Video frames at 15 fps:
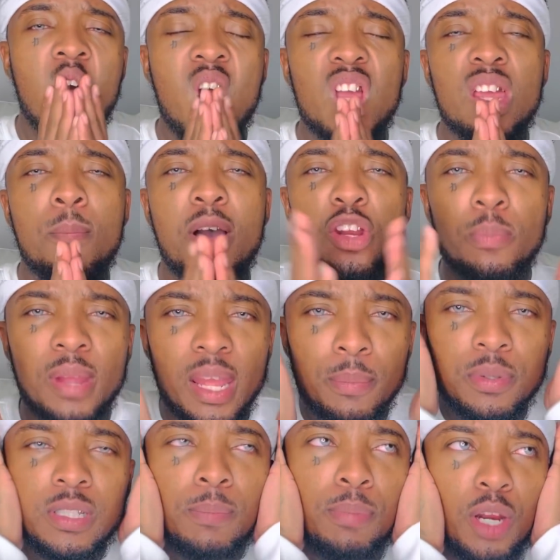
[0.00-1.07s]
You might not be
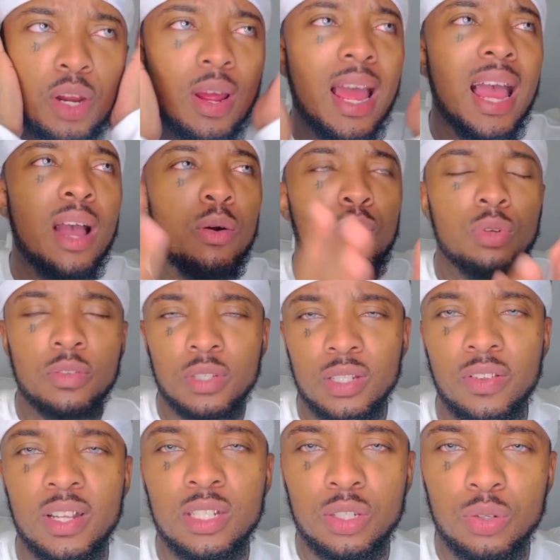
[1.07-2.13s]
able to blur out all of the
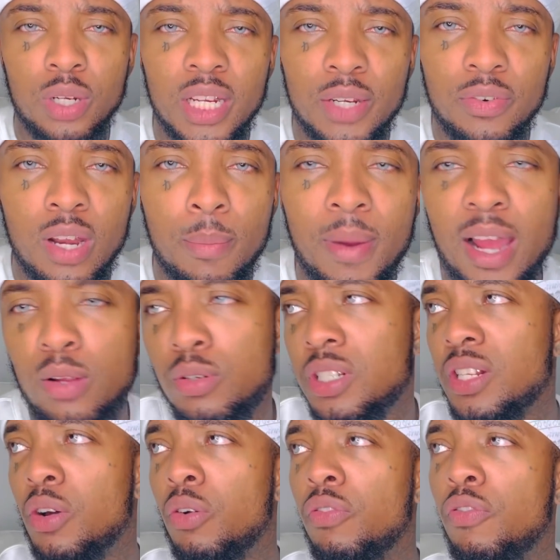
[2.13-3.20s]
things you're hearing about
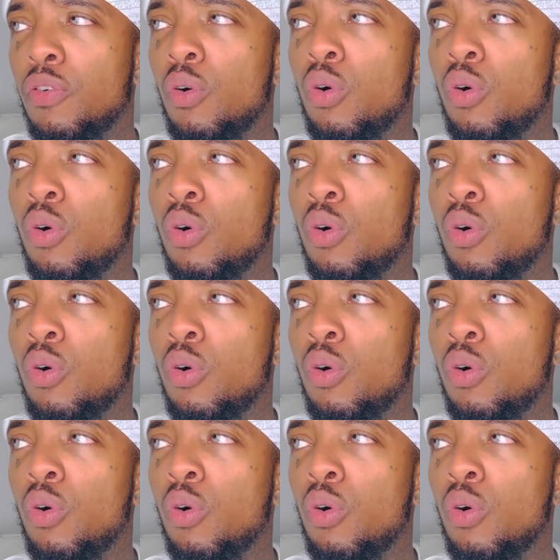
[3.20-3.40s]
yourself,